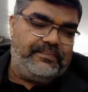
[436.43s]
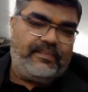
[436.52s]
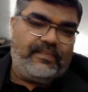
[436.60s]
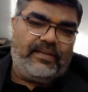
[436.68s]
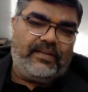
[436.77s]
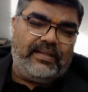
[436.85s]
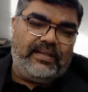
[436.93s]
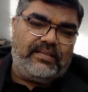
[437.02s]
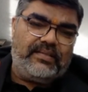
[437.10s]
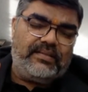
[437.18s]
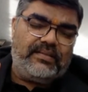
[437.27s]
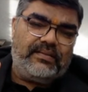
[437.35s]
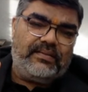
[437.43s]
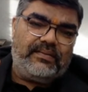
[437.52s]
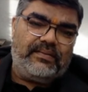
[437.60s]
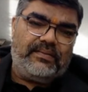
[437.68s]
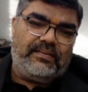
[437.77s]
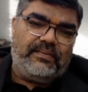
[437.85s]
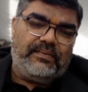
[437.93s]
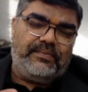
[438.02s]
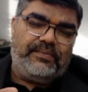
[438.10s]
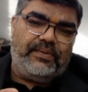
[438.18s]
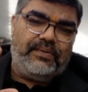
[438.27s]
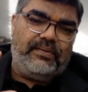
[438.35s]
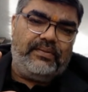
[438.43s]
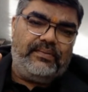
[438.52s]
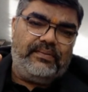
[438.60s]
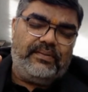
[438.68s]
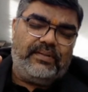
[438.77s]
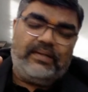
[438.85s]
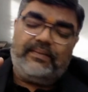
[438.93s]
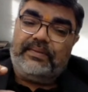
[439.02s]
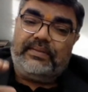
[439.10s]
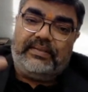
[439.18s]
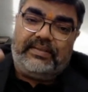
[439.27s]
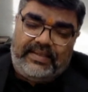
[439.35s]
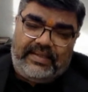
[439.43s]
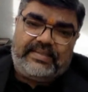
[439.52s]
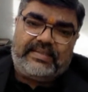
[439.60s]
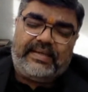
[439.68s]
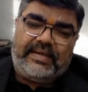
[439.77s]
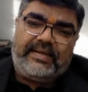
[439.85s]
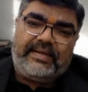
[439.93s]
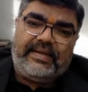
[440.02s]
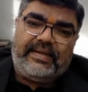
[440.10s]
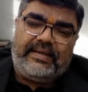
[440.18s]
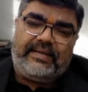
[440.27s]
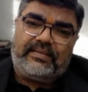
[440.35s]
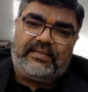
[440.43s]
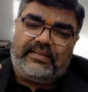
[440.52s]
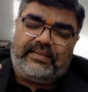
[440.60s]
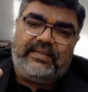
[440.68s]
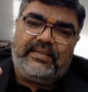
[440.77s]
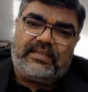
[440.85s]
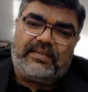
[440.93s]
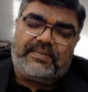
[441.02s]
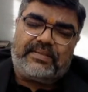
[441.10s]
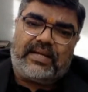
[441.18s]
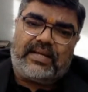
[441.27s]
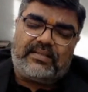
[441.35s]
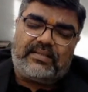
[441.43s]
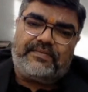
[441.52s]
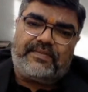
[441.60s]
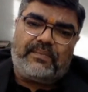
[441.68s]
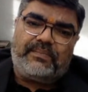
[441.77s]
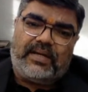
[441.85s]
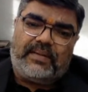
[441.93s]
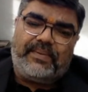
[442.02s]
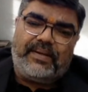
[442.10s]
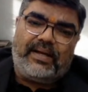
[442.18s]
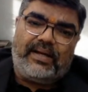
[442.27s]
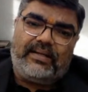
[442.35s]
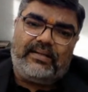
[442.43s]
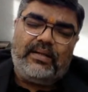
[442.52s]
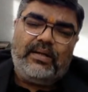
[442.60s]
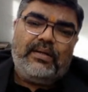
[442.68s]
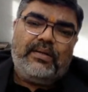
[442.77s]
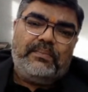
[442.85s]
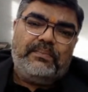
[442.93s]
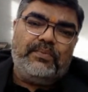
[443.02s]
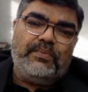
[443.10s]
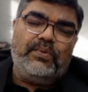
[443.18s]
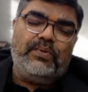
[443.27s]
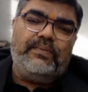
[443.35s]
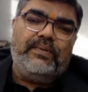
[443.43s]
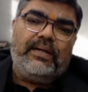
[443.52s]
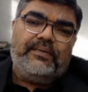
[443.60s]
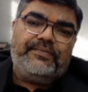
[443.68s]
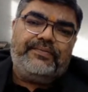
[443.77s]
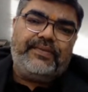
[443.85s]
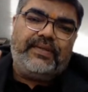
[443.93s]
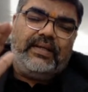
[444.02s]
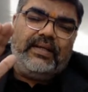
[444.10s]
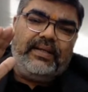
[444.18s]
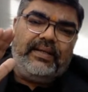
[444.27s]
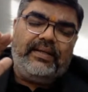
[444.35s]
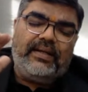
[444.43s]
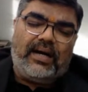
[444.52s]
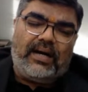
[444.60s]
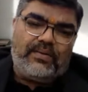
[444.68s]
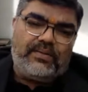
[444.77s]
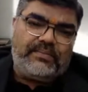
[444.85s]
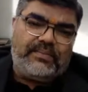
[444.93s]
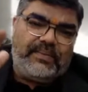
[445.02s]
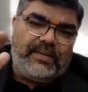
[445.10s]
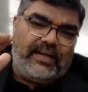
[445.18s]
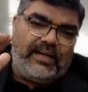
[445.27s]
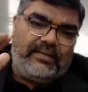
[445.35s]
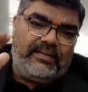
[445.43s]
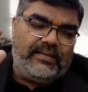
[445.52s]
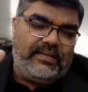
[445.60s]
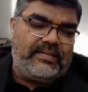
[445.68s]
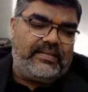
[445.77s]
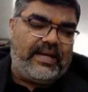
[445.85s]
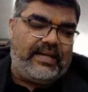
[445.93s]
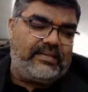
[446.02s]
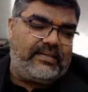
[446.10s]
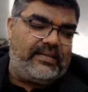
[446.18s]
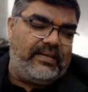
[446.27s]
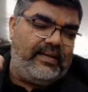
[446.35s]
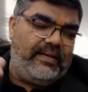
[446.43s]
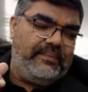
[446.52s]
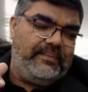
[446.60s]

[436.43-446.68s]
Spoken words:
This fluid and these gradients, these substances from the blood move freely out of the blood. Is that clear?